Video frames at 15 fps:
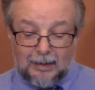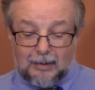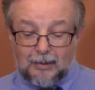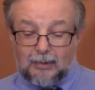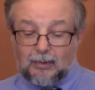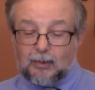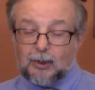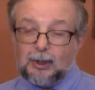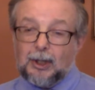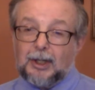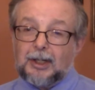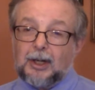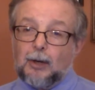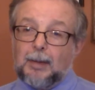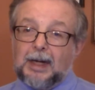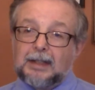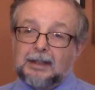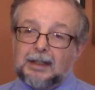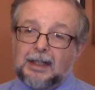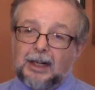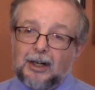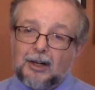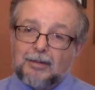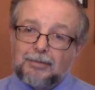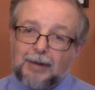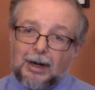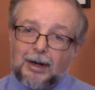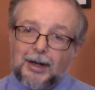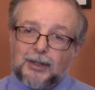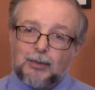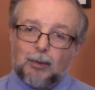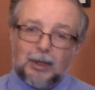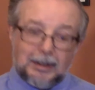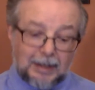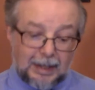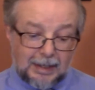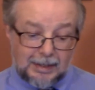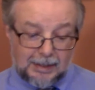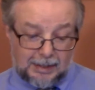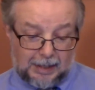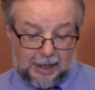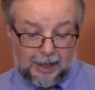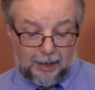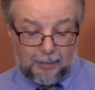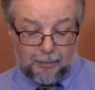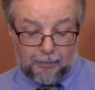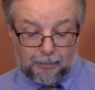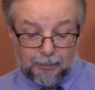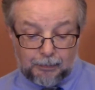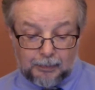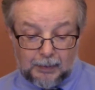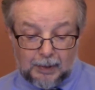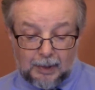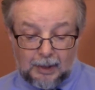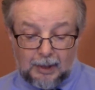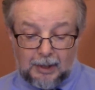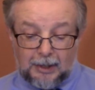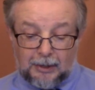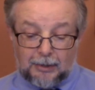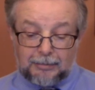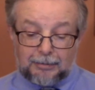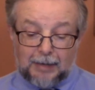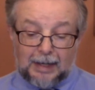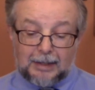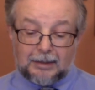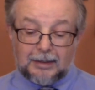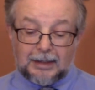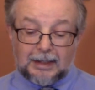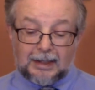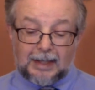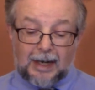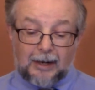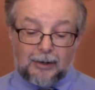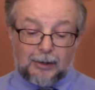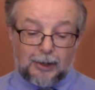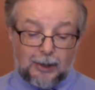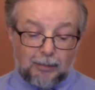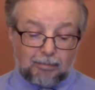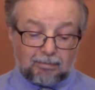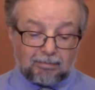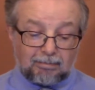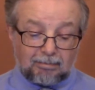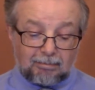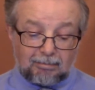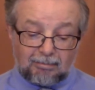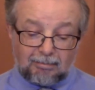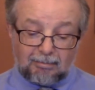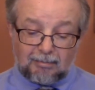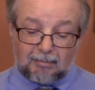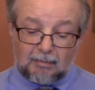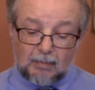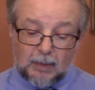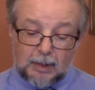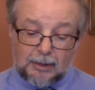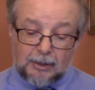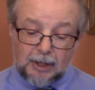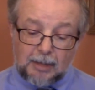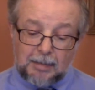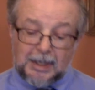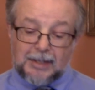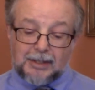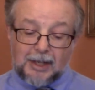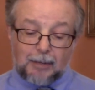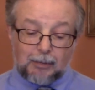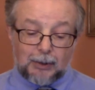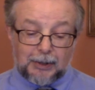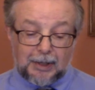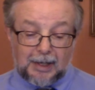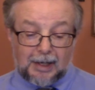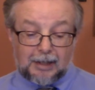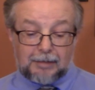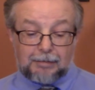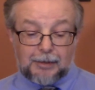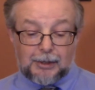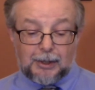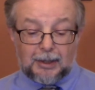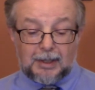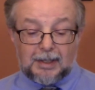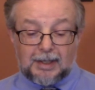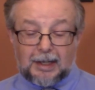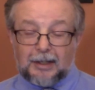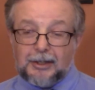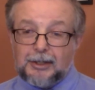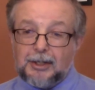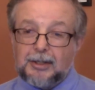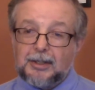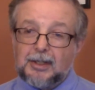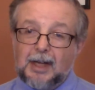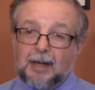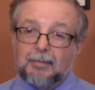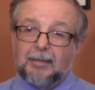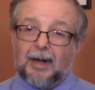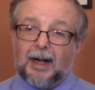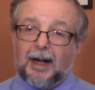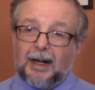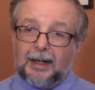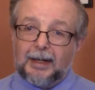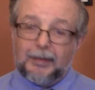We're going to go back to Carol Ferris one last time. In her final encounter, she meets up with an artificial intelligence named Aya,